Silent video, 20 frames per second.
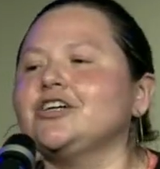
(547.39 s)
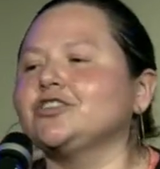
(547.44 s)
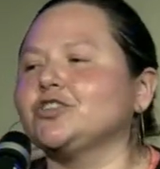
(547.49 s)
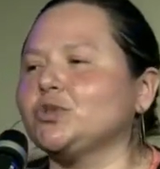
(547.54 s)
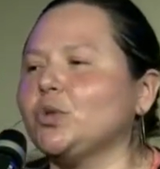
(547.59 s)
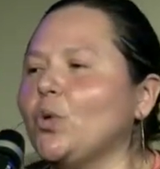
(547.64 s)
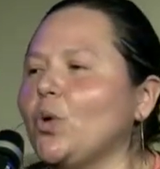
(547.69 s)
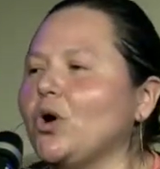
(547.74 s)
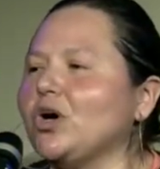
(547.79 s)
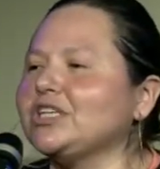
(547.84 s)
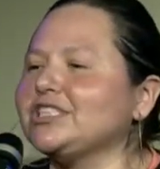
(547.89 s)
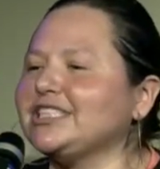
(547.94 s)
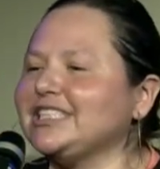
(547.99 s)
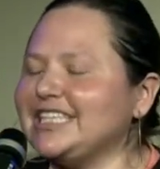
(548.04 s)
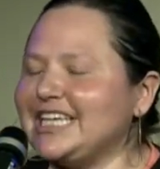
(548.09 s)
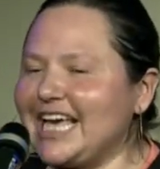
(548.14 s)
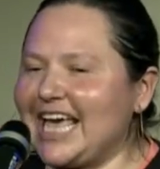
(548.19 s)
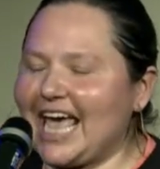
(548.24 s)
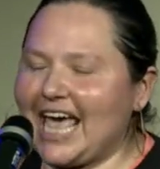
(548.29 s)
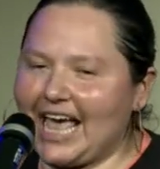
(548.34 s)
Towards
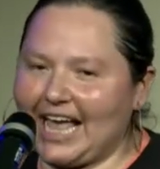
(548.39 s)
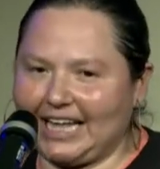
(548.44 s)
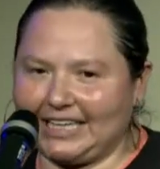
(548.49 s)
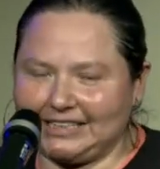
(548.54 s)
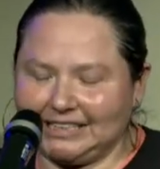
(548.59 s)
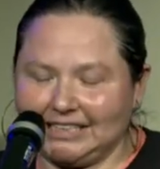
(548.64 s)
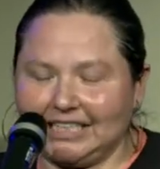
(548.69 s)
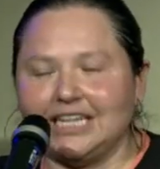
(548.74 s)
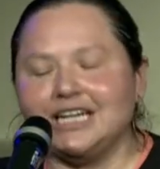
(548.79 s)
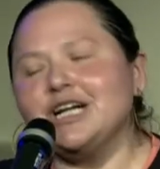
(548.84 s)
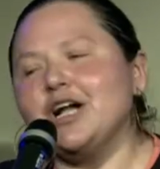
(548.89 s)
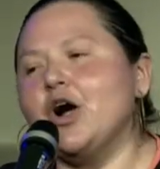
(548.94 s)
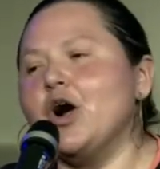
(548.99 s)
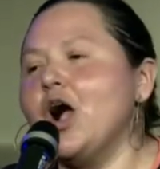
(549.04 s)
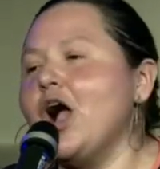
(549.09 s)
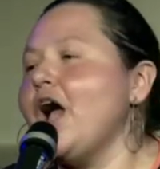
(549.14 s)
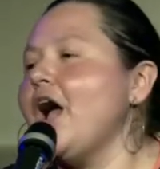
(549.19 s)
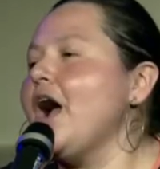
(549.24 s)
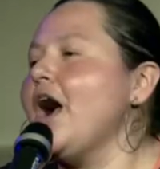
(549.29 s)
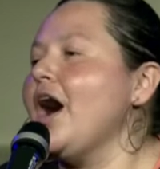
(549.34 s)
the end,
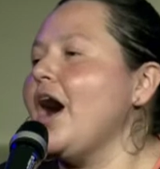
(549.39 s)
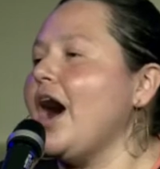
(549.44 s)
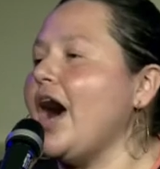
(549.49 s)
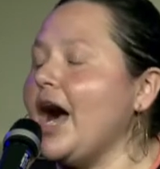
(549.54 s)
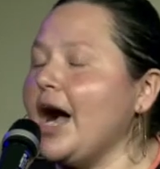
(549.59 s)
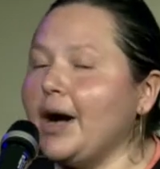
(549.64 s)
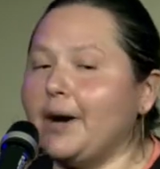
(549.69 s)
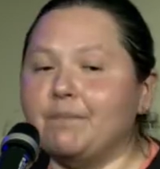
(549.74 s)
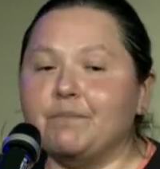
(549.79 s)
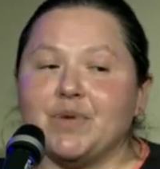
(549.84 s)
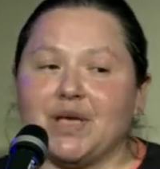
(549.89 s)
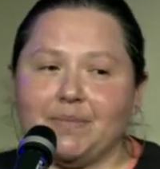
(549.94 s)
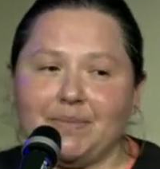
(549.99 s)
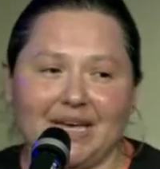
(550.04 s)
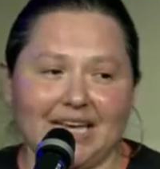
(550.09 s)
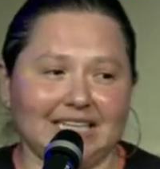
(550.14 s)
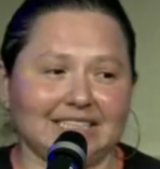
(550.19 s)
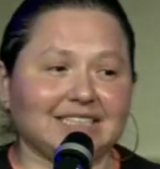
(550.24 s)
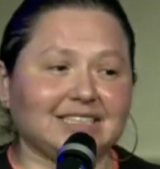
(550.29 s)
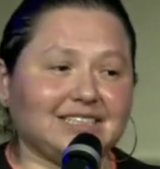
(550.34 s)

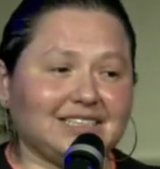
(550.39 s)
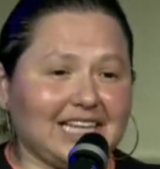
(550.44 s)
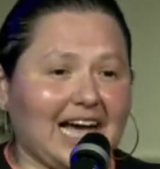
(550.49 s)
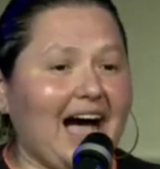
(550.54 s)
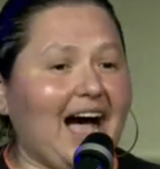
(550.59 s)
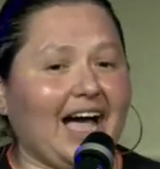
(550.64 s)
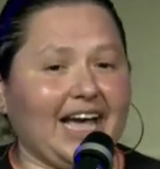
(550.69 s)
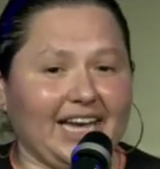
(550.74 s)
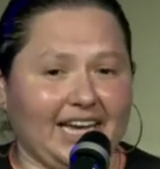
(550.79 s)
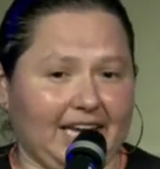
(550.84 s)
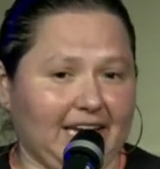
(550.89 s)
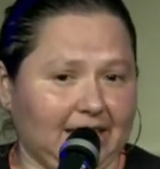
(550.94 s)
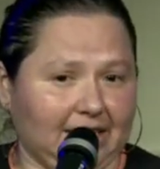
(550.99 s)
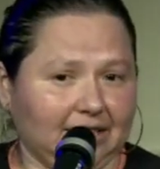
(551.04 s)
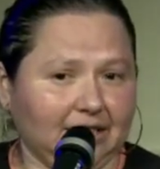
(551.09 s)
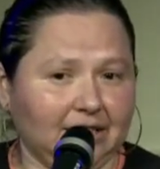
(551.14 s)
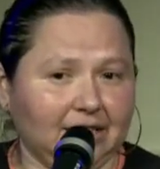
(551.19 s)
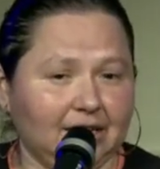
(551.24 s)
Mimi's dying,